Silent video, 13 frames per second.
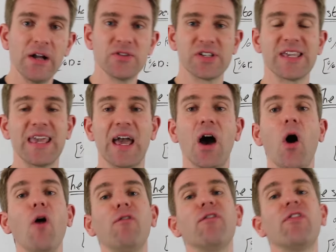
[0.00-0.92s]
to get
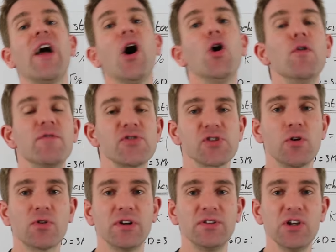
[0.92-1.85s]
off that
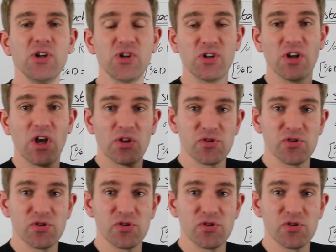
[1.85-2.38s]
oversold condition.